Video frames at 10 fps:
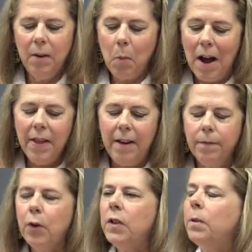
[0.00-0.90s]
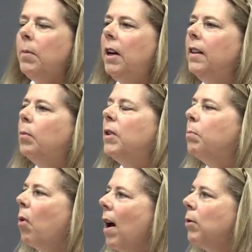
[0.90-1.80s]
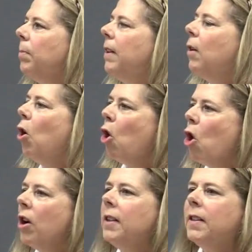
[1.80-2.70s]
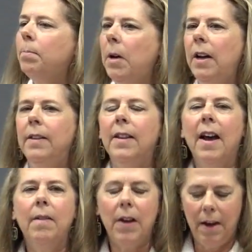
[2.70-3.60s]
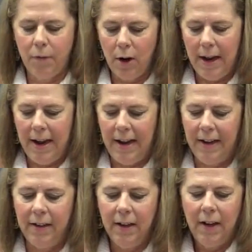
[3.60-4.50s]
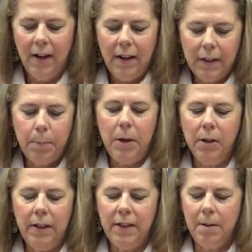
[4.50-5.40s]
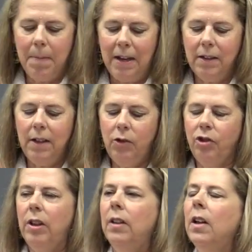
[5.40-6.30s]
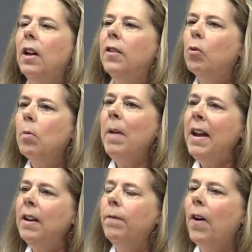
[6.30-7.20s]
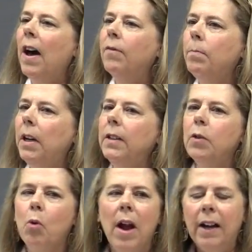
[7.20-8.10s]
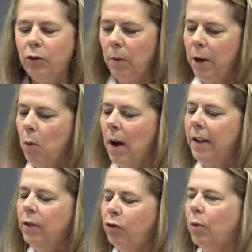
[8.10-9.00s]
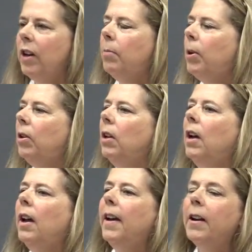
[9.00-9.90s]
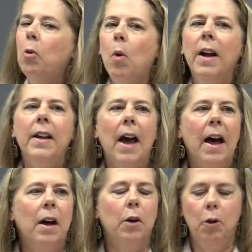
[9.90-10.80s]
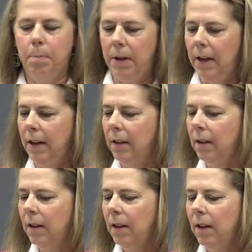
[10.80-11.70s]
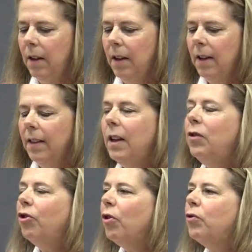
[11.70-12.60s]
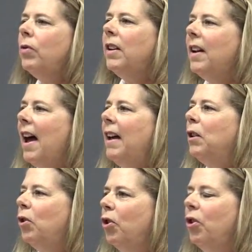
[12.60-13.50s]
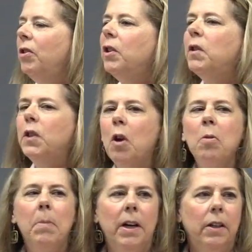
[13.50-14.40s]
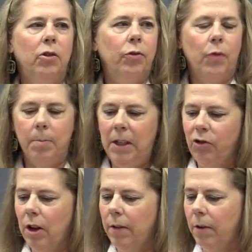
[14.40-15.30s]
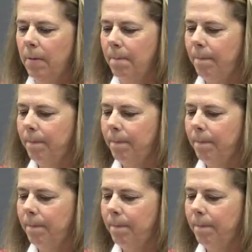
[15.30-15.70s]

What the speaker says: while that first month was probably the hardest month I've ever had experienced in my teaching, the remaining 5 months were actually quite enjoyable and quite eye-opening. The children and I learned so much from each other.